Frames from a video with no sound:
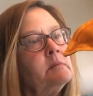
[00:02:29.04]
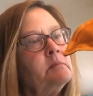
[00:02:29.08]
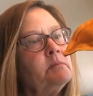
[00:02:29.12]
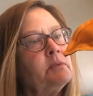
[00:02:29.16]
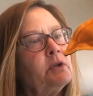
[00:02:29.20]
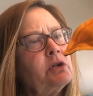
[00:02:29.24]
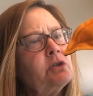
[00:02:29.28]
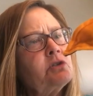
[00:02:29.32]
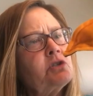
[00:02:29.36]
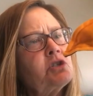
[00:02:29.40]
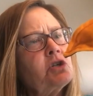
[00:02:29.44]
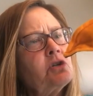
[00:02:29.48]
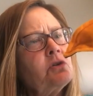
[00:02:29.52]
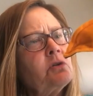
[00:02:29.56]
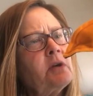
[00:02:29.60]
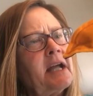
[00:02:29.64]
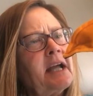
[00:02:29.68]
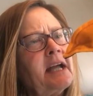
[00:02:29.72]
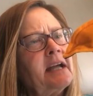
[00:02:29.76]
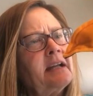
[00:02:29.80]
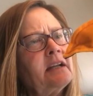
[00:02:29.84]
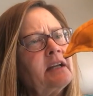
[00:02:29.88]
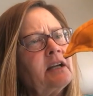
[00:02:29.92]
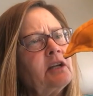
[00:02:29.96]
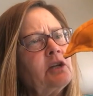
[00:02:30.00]
blue
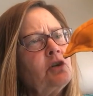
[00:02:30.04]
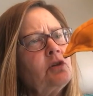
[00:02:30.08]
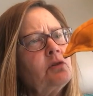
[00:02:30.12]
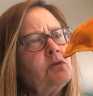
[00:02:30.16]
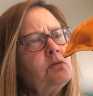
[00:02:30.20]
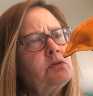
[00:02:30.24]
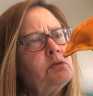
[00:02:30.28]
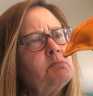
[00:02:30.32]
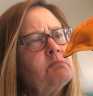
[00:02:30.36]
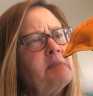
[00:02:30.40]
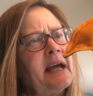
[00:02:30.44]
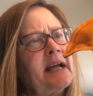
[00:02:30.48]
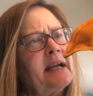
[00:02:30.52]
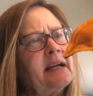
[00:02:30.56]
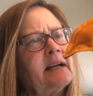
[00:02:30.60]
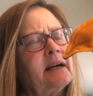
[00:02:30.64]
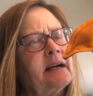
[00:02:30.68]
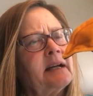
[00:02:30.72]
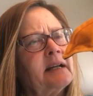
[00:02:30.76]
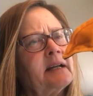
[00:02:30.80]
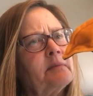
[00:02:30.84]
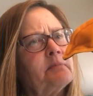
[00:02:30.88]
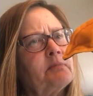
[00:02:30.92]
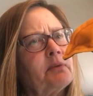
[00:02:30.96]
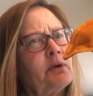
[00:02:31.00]
toucan. Can you make
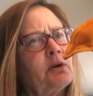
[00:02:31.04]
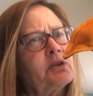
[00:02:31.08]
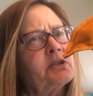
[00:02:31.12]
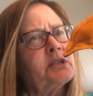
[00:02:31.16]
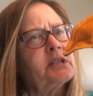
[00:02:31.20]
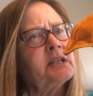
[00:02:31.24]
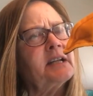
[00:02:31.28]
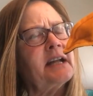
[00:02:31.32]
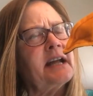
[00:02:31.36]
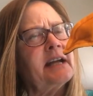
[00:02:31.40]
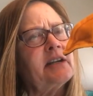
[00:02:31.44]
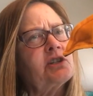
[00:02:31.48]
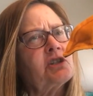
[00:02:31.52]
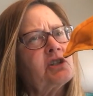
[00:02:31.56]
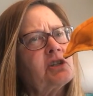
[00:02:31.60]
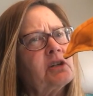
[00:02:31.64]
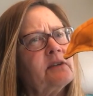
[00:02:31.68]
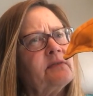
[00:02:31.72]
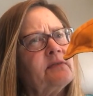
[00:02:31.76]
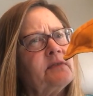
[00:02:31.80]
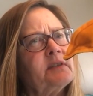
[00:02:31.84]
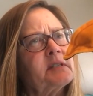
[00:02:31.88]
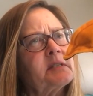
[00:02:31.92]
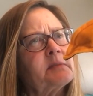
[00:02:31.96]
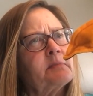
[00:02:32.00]
an impersonation
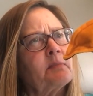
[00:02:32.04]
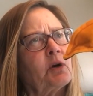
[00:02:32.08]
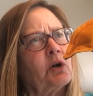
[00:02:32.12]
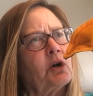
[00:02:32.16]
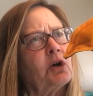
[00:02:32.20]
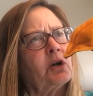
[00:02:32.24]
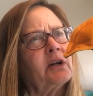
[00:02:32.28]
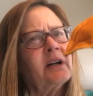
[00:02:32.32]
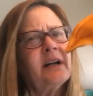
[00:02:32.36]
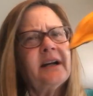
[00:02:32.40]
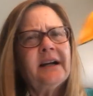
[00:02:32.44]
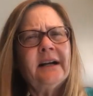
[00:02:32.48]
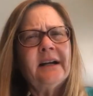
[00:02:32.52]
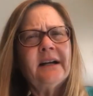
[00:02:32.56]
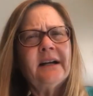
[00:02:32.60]
of this bird?